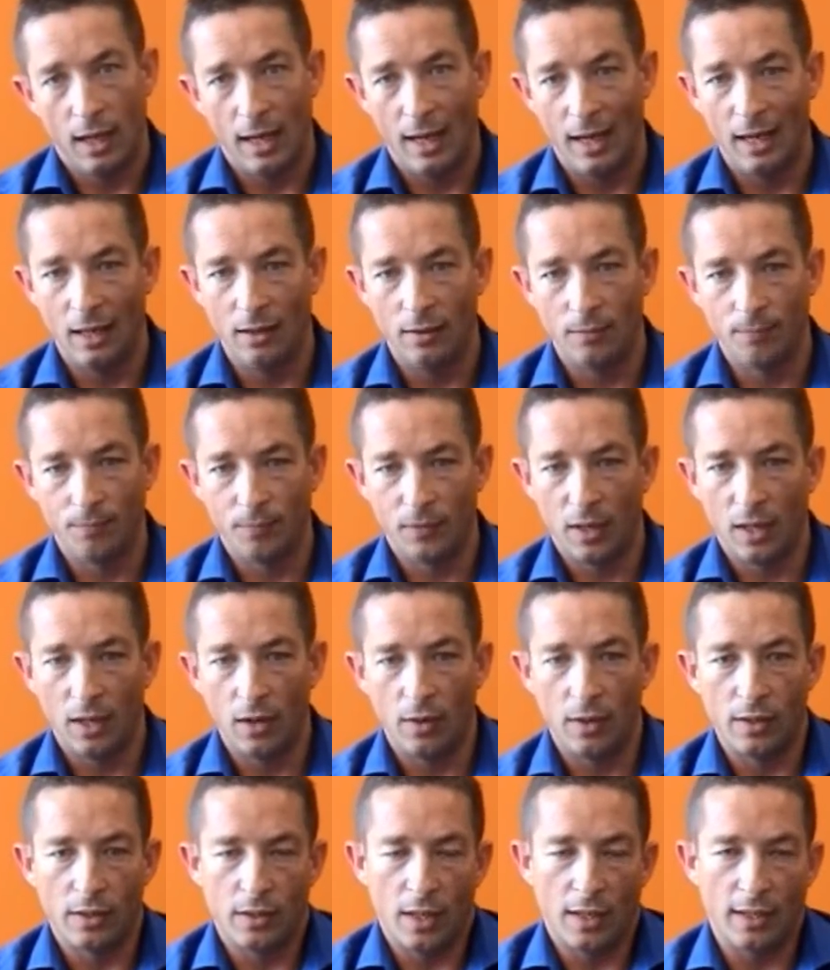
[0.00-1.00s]
And
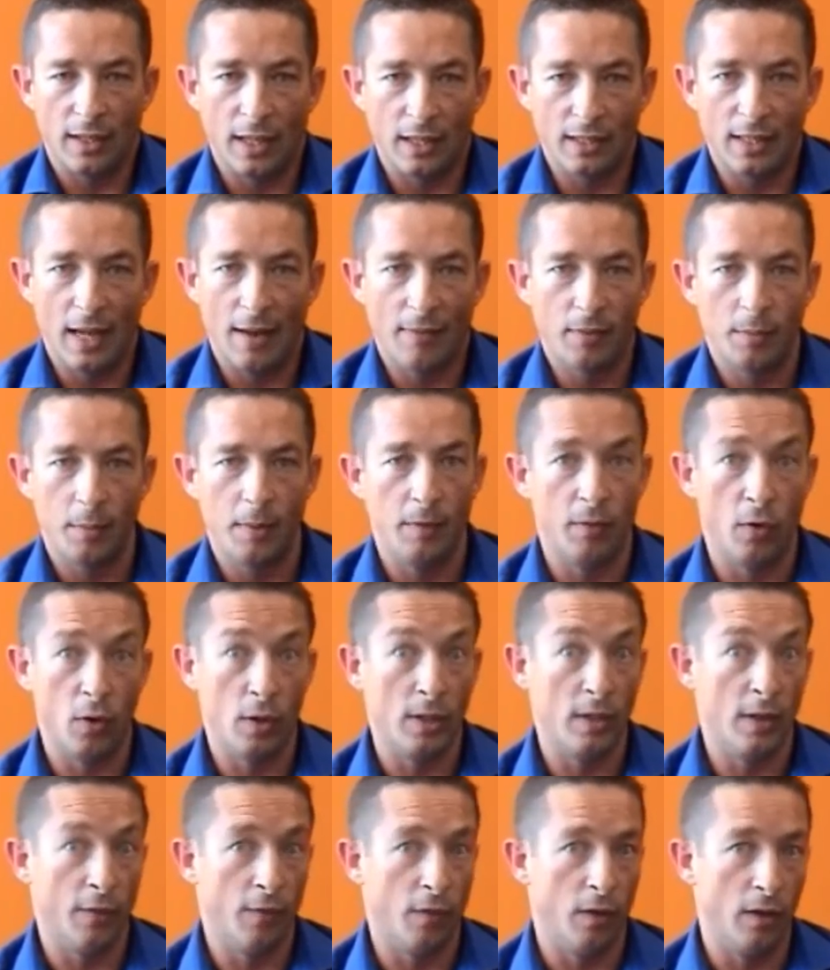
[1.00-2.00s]
it doesn't have to be
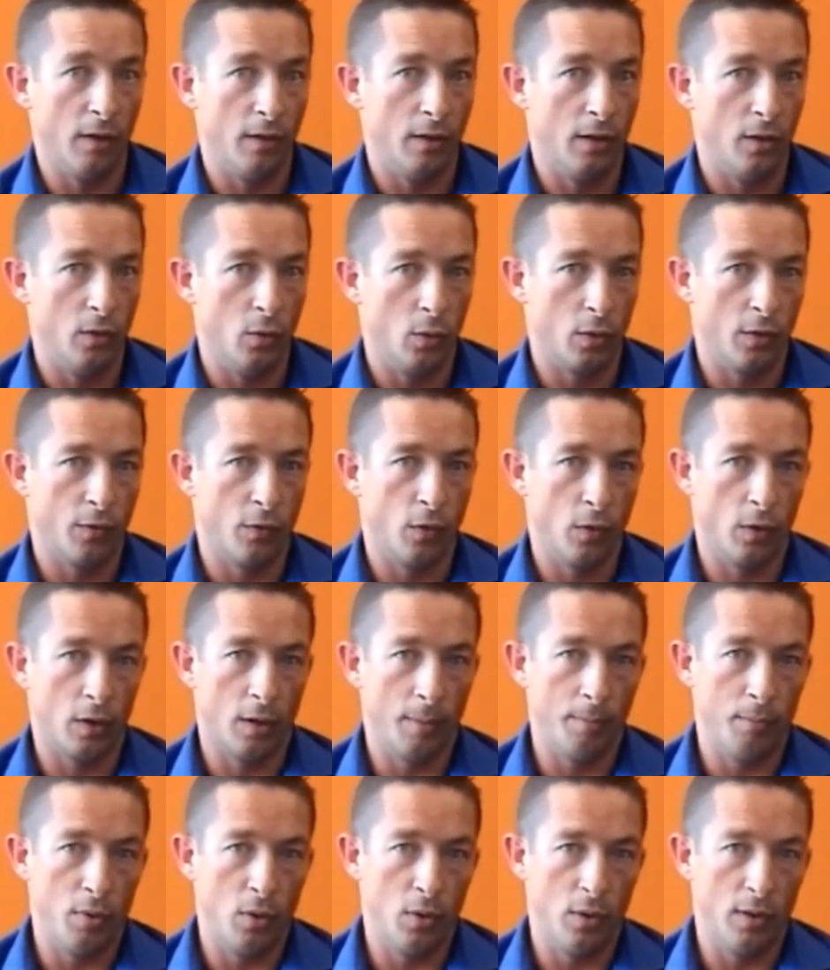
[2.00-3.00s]
very different in order for
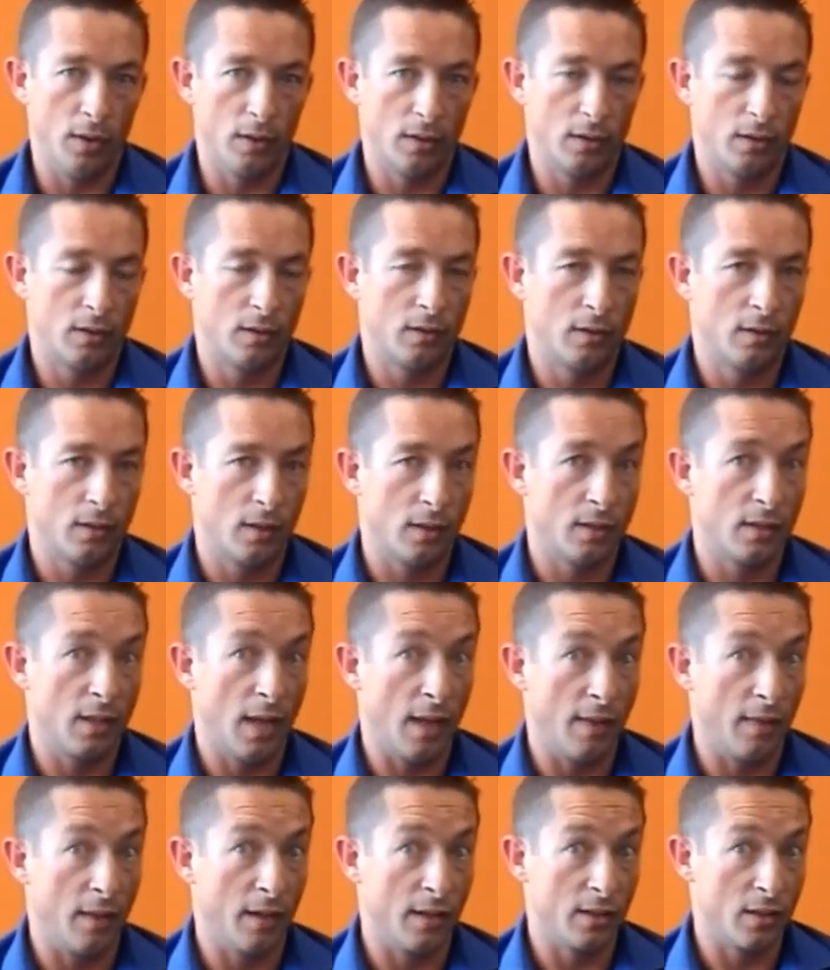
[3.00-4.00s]
a computer to
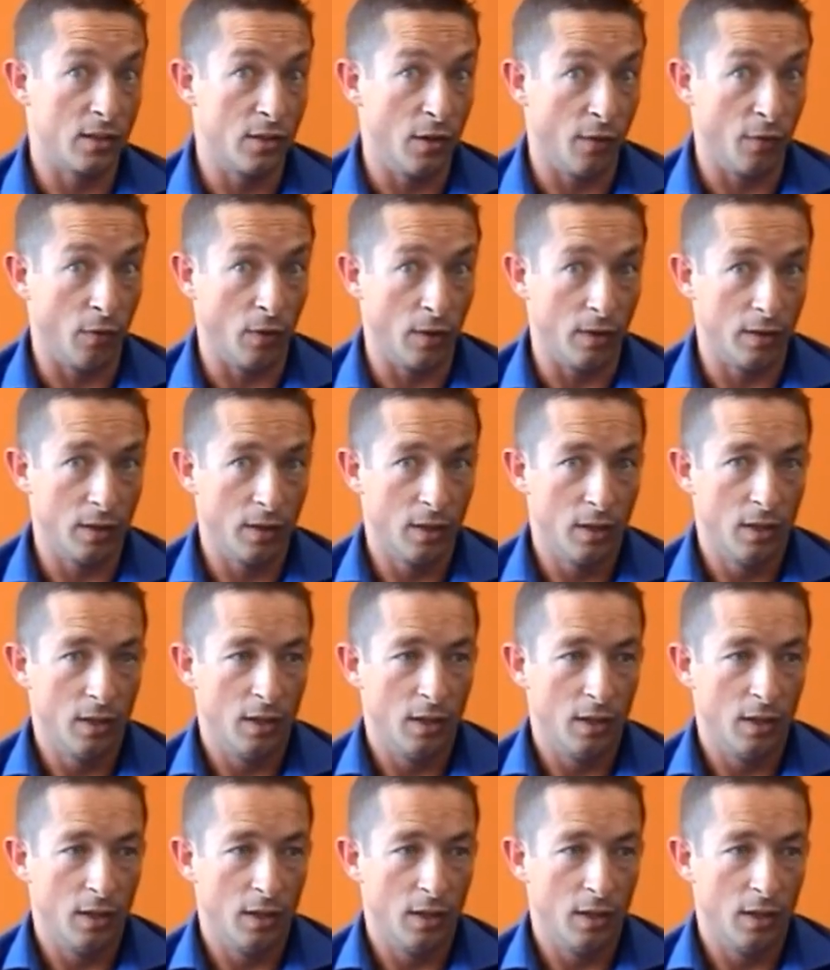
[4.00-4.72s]
say that it's different.